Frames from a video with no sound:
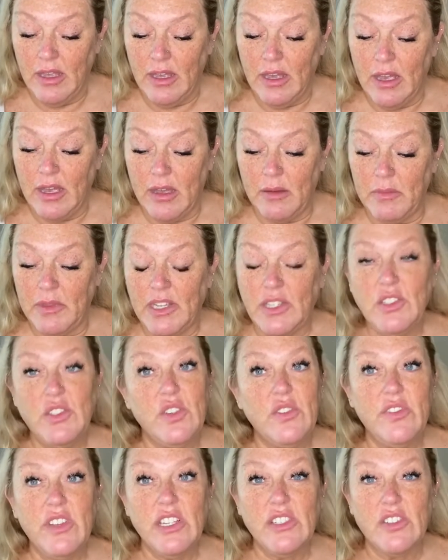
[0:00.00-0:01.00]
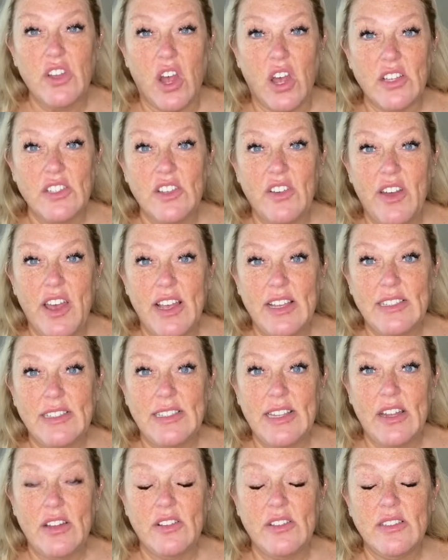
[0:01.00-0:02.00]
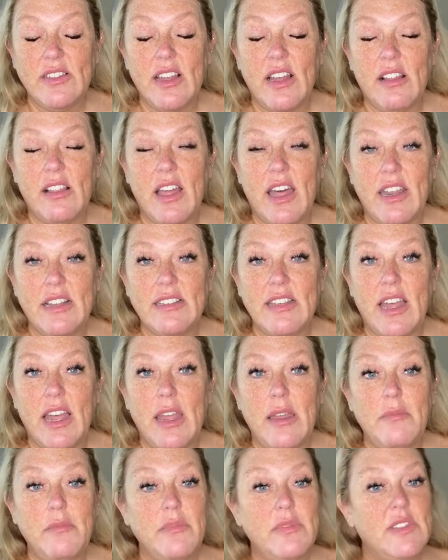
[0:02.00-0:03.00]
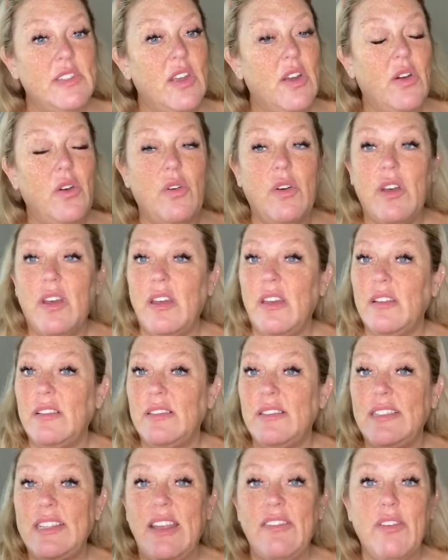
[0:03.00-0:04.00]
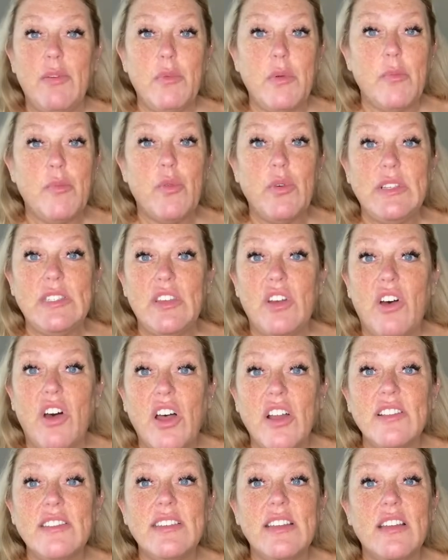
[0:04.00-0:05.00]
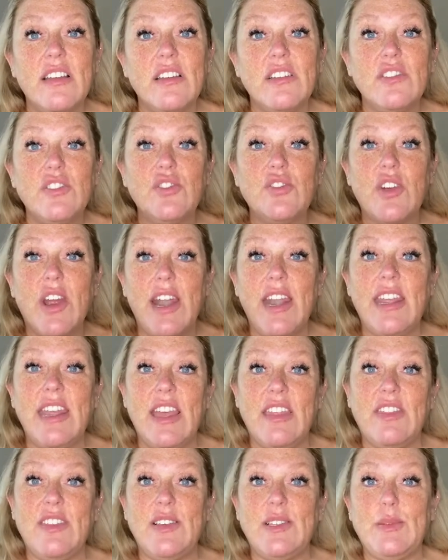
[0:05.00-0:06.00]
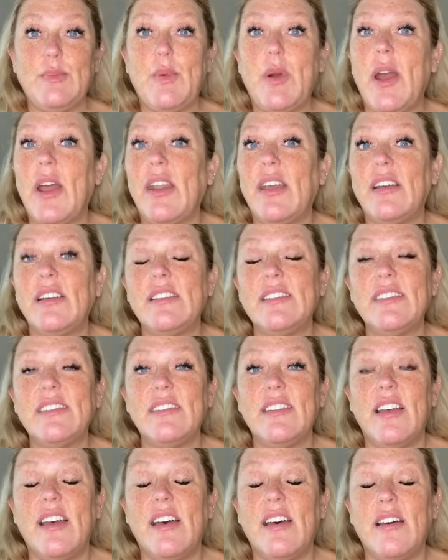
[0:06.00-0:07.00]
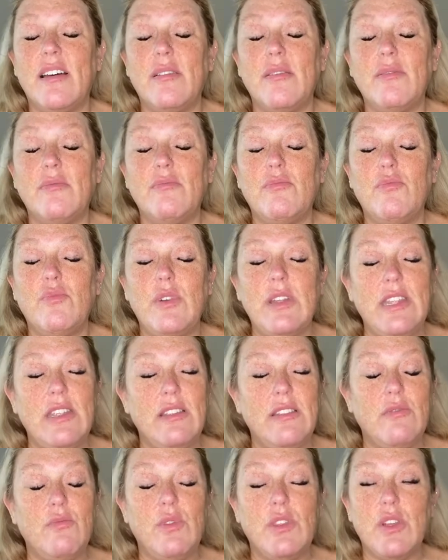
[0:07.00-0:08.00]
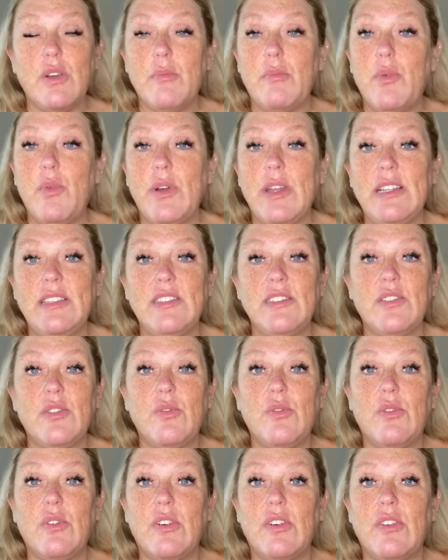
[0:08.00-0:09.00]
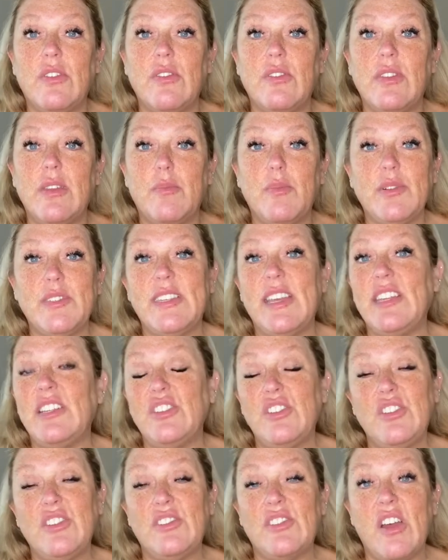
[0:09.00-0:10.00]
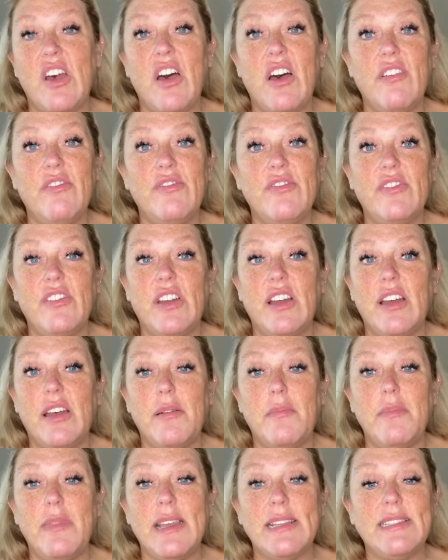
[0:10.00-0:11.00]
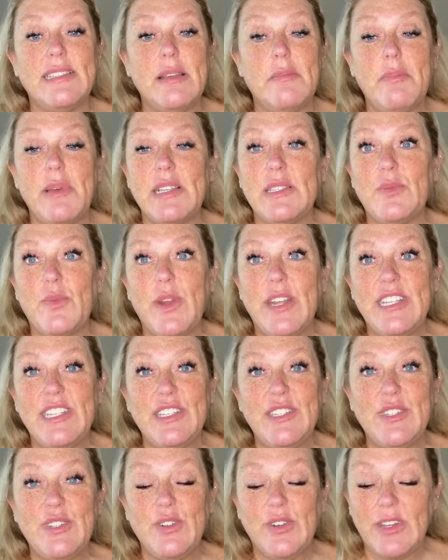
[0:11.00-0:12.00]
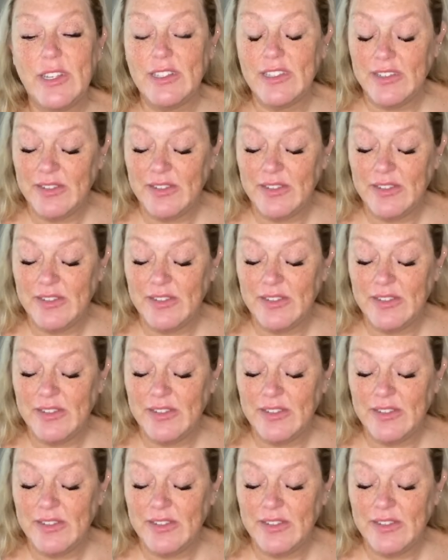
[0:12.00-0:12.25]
The Exuviance also has sales a lot of time, so save up your points at Ulta. Try to get those products with your points or the percentages off. That's the best way to do it.